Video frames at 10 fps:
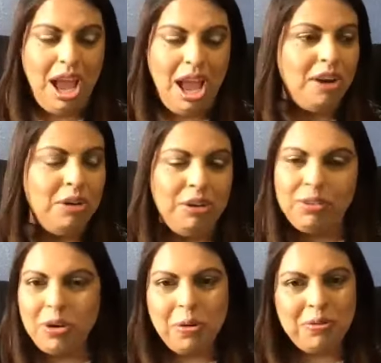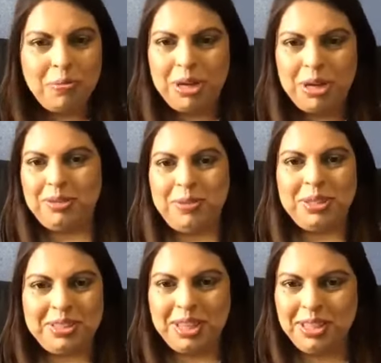I don't even know if the participants
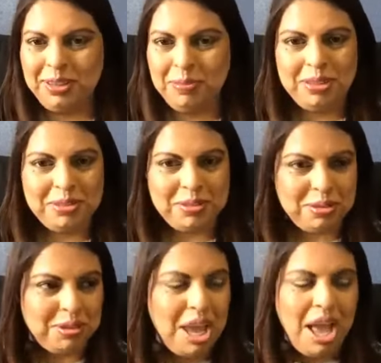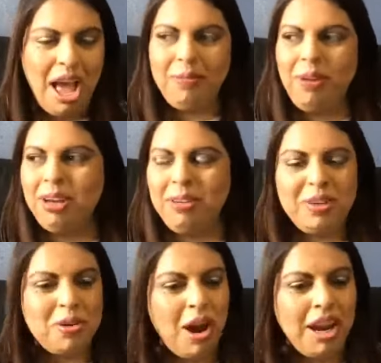are telling me the truth. I'm not
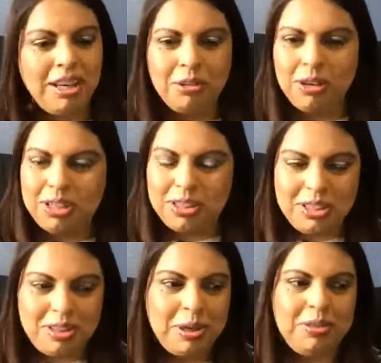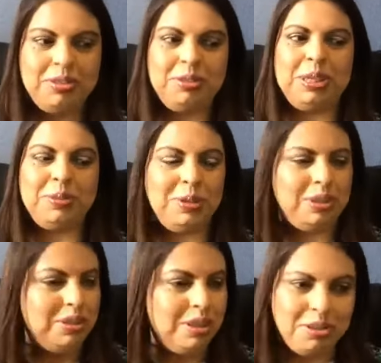even trying to question the participants
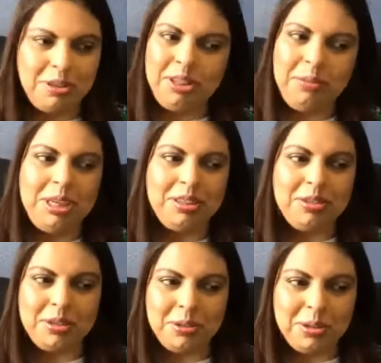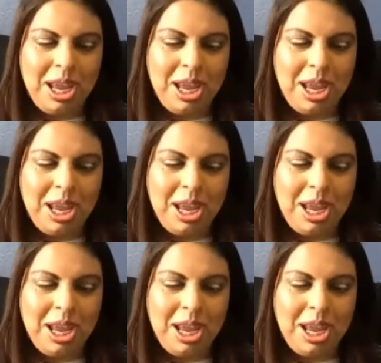whether they're telling me the truth.